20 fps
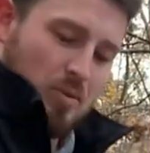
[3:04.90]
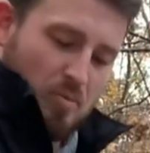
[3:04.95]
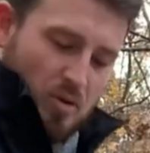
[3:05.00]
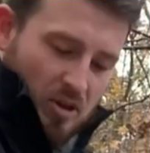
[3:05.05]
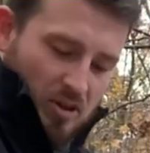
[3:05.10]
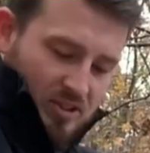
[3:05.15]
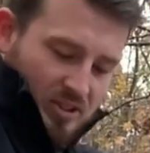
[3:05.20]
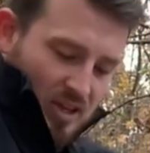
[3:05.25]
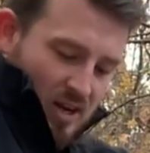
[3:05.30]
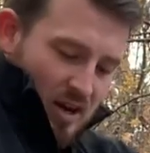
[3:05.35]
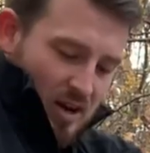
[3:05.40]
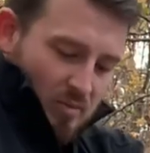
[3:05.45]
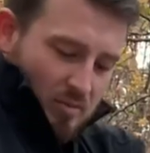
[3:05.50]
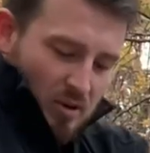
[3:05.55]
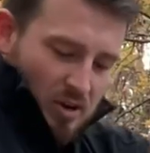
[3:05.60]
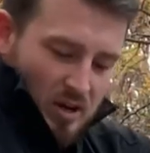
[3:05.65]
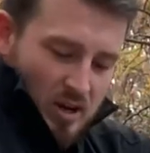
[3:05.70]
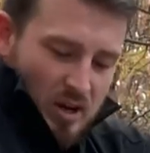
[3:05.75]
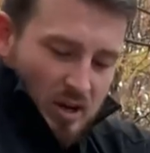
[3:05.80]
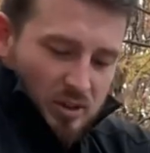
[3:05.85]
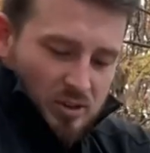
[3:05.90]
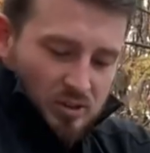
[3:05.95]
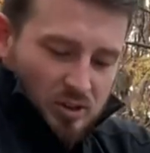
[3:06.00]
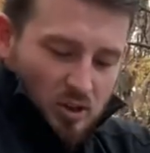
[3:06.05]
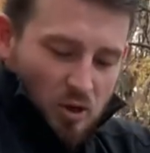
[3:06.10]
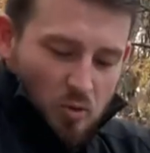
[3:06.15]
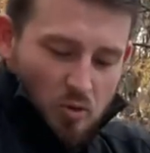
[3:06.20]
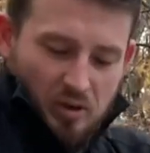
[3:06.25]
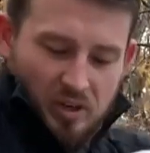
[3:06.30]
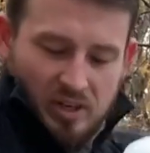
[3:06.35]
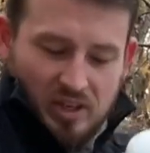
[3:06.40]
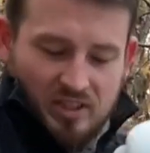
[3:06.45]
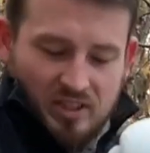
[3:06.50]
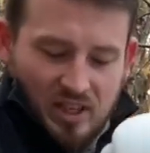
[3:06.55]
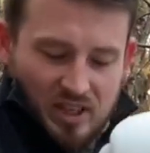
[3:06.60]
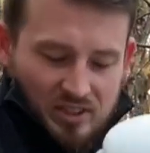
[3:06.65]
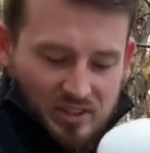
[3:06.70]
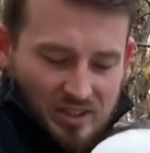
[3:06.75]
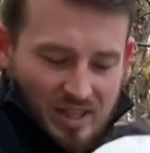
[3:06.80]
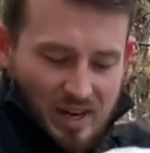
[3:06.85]
all the time. So we're gonna
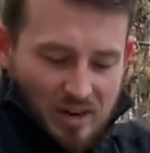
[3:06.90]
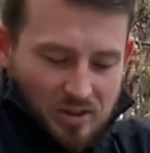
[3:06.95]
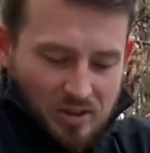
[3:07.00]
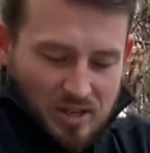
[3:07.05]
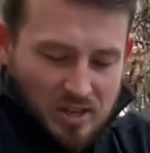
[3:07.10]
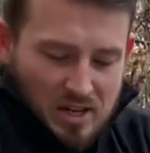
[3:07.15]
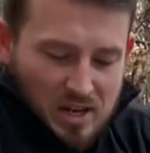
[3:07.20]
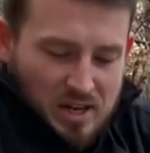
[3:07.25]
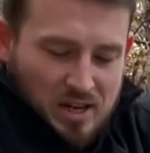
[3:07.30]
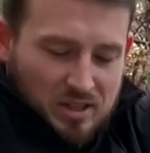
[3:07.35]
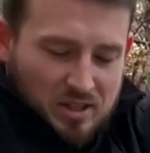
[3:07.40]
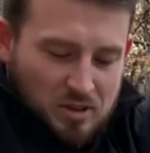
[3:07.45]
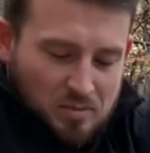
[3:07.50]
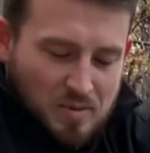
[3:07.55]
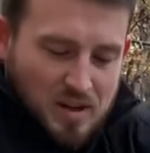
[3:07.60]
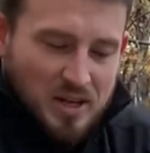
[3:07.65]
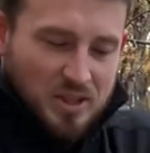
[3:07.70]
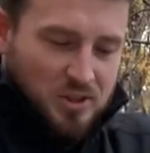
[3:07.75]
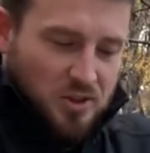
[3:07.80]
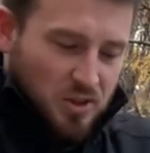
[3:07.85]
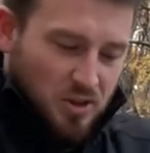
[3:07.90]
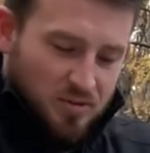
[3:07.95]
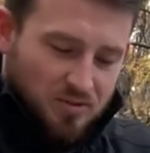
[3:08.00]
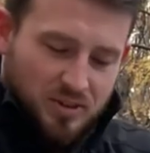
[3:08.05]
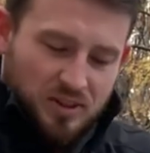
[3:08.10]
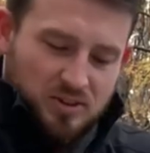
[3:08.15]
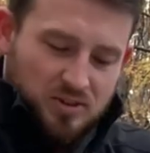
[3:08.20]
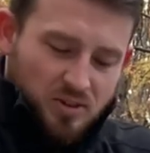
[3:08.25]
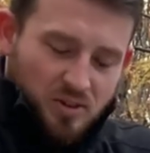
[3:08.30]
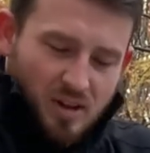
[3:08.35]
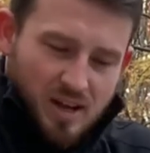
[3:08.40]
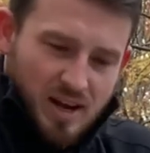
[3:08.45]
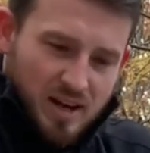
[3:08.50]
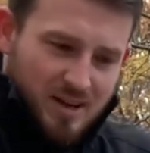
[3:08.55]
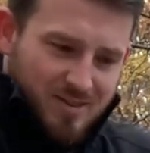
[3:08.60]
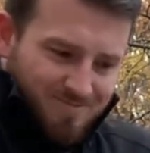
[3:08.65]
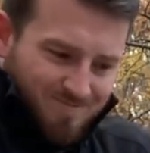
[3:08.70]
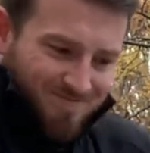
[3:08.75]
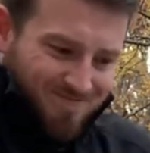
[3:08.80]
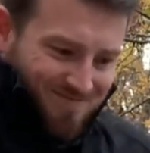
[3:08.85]
test out to make sure if these are like
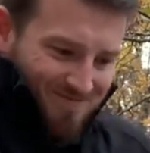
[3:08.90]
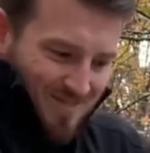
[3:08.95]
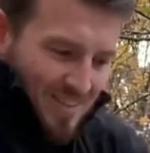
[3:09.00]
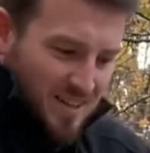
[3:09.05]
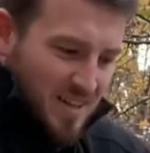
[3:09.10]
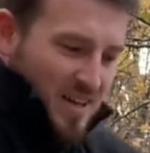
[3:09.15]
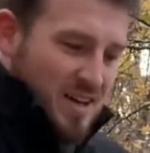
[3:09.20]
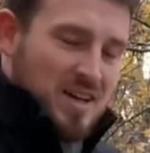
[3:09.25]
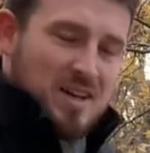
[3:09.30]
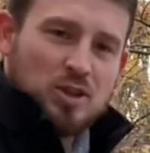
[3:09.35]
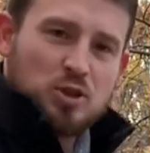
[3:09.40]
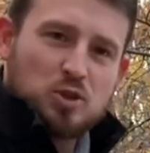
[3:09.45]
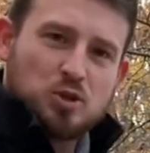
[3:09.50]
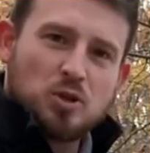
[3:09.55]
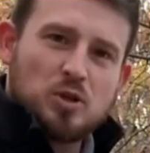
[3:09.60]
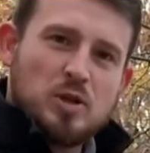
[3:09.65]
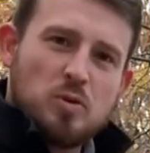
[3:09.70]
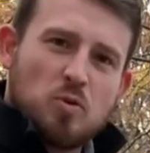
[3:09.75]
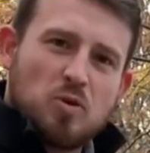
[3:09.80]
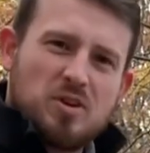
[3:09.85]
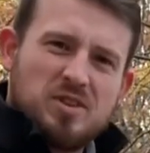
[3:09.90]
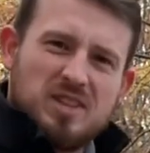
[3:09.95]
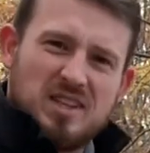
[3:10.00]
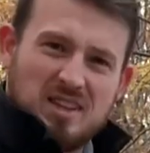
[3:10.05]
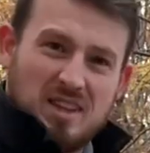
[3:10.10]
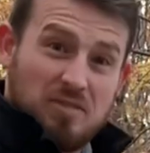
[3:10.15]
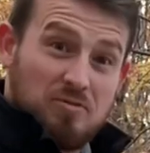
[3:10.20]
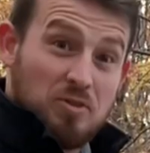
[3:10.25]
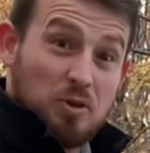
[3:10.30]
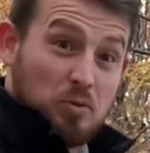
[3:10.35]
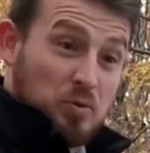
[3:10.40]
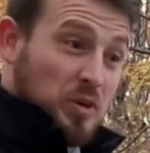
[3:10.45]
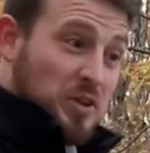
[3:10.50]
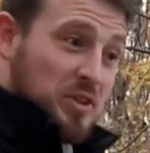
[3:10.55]
tree worthy. They feel really